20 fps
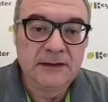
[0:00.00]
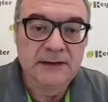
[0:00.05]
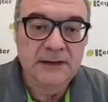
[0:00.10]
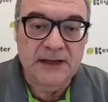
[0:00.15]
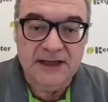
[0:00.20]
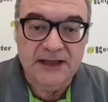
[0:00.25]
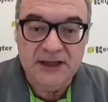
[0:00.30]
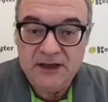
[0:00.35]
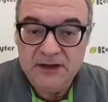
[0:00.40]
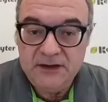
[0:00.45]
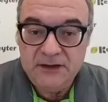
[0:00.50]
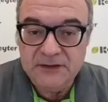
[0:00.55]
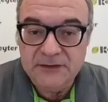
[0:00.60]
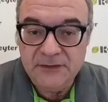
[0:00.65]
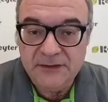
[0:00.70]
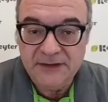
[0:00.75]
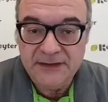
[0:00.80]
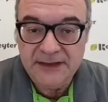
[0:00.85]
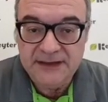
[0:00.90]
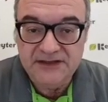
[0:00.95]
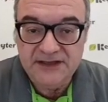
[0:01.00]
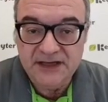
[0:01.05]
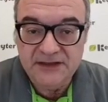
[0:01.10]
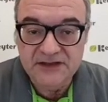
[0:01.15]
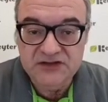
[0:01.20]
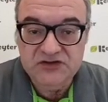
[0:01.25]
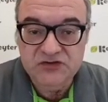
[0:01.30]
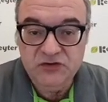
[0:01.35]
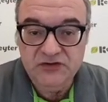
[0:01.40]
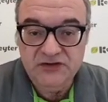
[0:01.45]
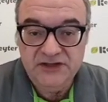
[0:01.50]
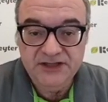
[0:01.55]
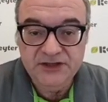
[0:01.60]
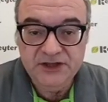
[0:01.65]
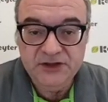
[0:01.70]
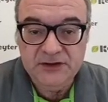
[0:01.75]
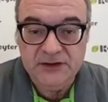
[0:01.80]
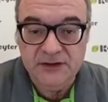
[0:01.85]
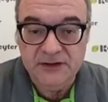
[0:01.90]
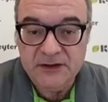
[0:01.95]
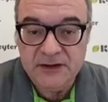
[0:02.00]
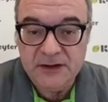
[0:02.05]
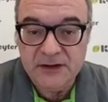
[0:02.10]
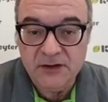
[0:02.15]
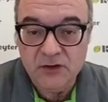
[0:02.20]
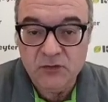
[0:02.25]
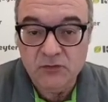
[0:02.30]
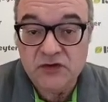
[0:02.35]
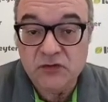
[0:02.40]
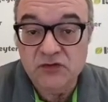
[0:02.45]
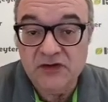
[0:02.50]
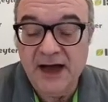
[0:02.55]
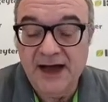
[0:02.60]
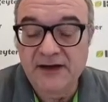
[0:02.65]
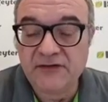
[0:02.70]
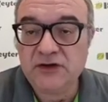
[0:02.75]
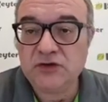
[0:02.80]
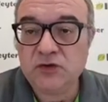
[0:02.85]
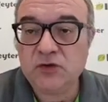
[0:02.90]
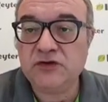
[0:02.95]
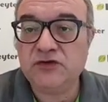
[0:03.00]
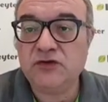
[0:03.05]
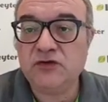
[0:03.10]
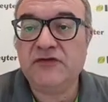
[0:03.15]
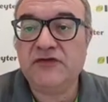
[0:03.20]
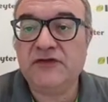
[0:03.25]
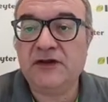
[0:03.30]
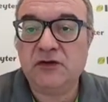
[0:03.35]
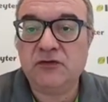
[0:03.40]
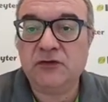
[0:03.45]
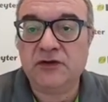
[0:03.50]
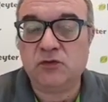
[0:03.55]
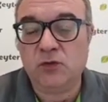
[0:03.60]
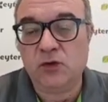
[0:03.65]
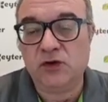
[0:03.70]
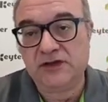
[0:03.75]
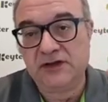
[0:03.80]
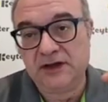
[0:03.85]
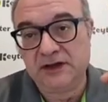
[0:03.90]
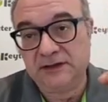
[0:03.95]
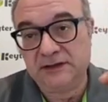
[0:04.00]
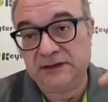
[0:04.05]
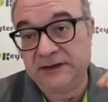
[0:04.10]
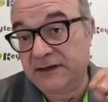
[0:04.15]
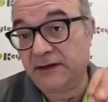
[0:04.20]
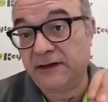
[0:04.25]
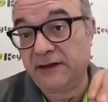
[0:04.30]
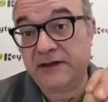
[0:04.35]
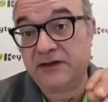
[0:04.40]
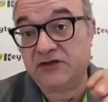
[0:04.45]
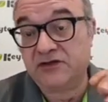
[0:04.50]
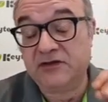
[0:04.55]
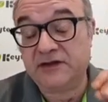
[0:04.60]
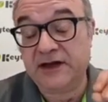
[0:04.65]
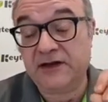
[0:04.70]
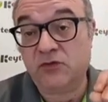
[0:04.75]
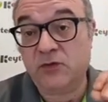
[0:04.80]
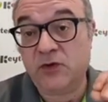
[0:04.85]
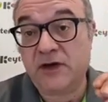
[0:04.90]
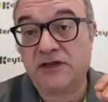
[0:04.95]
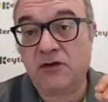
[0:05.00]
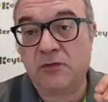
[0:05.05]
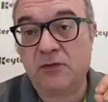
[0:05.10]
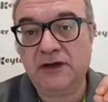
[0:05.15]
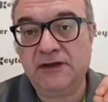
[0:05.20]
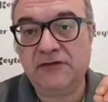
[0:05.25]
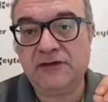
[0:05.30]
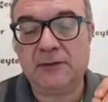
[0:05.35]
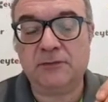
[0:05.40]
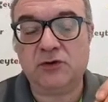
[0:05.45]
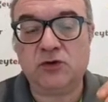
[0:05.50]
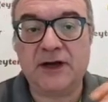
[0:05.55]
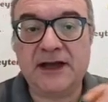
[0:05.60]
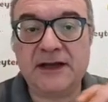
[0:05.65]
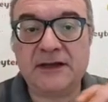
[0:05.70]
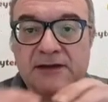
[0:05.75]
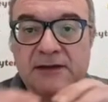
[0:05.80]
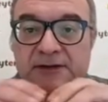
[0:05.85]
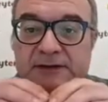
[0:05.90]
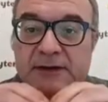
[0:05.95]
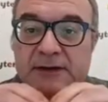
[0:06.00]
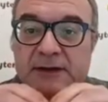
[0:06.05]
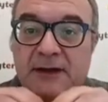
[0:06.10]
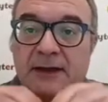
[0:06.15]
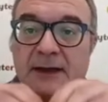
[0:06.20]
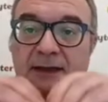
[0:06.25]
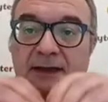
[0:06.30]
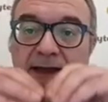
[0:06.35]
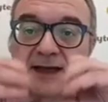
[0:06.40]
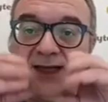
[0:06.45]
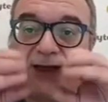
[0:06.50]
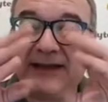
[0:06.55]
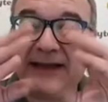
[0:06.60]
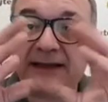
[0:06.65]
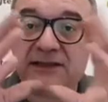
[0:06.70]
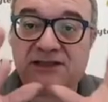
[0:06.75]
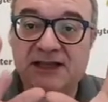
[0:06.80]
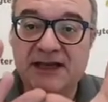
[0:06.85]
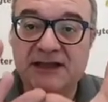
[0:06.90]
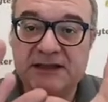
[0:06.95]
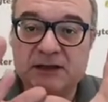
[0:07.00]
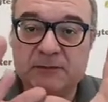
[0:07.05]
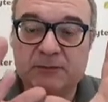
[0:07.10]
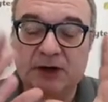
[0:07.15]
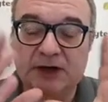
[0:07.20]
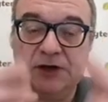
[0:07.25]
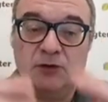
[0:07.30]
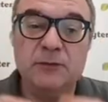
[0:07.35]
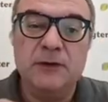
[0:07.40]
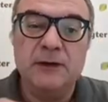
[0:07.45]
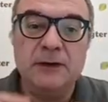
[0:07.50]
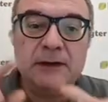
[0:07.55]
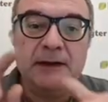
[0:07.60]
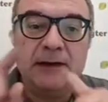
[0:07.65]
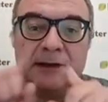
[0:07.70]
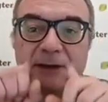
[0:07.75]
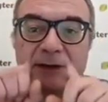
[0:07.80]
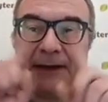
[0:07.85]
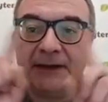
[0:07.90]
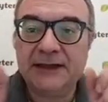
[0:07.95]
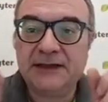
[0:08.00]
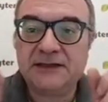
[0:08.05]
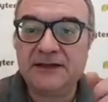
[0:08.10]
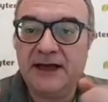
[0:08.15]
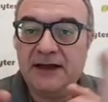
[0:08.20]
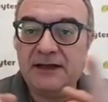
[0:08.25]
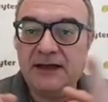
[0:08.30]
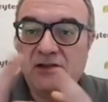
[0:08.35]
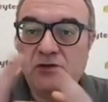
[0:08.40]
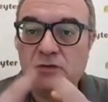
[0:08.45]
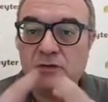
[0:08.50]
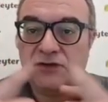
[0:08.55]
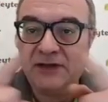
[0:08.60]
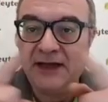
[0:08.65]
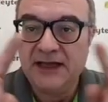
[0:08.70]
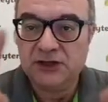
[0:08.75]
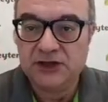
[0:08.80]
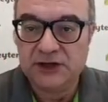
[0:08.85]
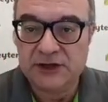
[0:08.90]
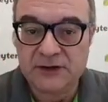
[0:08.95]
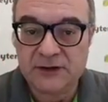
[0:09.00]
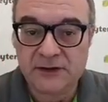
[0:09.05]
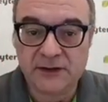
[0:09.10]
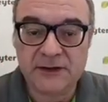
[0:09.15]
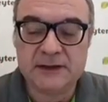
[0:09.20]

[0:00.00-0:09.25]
Here, inside this container, we would have a cotton filled with water, so that water will evaporate, and inside the bulb, inside that container,